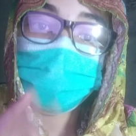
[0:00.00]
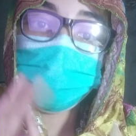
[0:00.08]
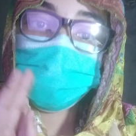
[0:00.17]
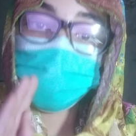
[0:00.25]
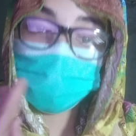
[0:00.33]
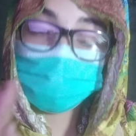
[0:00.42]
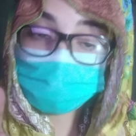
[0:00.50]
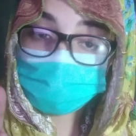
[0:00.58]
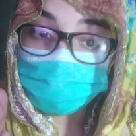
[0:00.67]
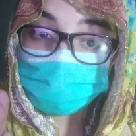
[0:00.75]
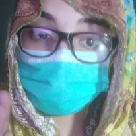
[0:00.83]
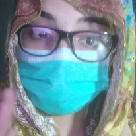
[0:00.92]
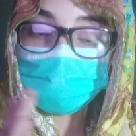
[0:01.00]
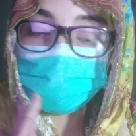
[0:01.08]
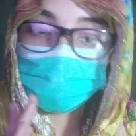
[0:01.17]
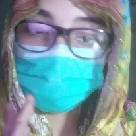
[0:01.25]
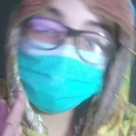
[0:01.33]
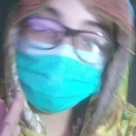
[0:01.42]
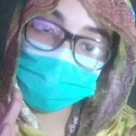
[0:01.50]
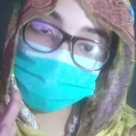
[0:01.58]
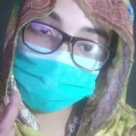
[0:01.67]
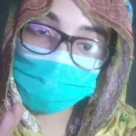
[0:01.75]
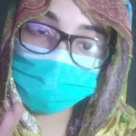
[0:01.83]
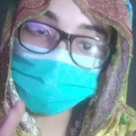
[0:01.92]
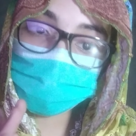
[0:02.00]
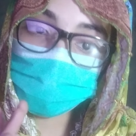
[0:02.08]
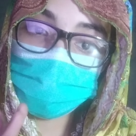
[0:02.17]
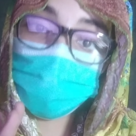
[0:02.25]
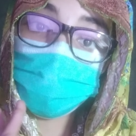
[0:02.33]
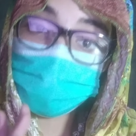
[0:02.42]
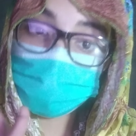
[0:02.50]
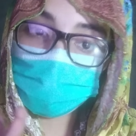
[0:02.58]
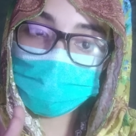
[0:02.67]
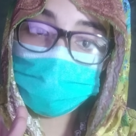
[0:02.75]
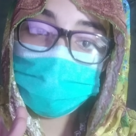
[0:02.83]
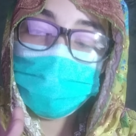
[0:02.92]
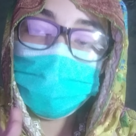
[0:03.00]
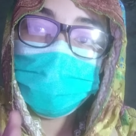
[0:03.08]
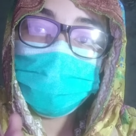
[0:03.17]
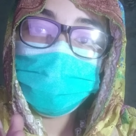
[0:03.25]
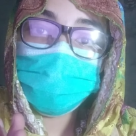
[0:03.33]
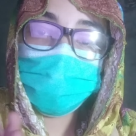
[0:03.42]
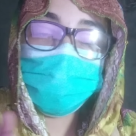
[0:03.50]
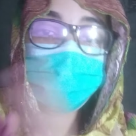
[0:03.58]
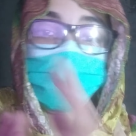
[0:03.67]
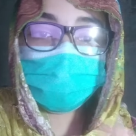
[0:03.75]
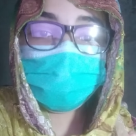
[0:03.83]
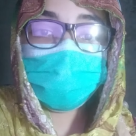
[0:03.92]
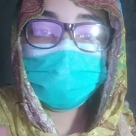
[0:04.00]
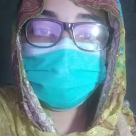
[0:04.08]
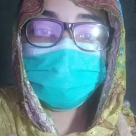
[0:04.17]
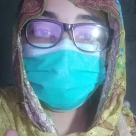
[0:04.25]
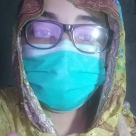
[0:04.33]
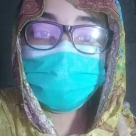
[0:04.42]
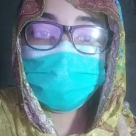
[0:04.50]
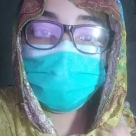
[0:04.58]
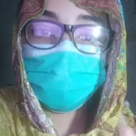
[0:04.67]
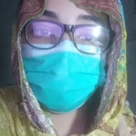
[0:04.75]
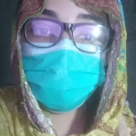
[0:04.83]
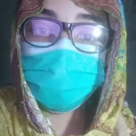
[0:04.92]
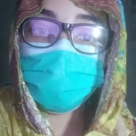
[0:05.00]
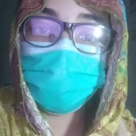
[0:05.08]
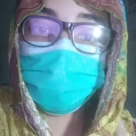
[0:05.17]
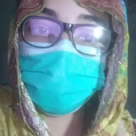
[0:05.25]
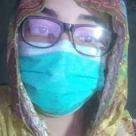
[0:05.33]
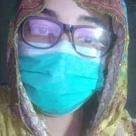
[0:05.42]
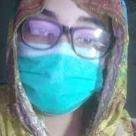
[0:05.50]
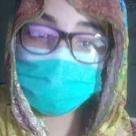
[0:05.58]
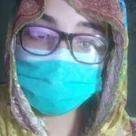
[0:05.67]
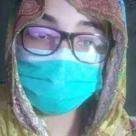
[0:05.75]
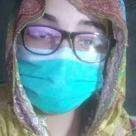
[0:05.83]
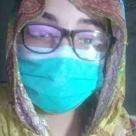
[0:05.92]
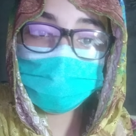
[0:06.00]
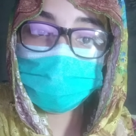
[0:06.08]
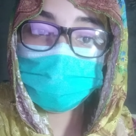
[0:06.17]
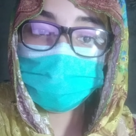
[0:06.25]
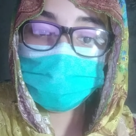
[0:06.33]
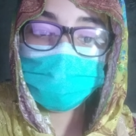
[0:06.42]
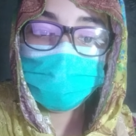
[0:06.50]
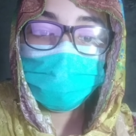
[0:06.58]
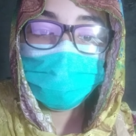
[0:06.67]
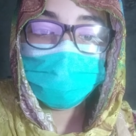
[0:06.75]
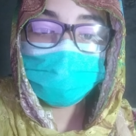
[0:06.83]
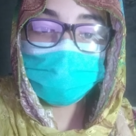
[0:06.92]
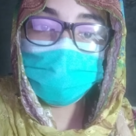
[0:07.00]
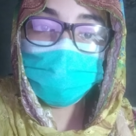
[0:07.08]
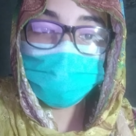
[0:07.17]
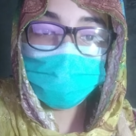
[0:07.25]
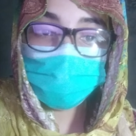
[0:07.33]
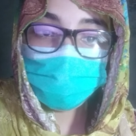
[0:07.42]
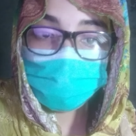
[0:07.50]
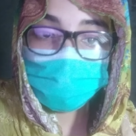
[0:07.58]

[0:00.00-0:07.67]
a title that can help you rank your gig. So ranking is the most important aspect in getting work on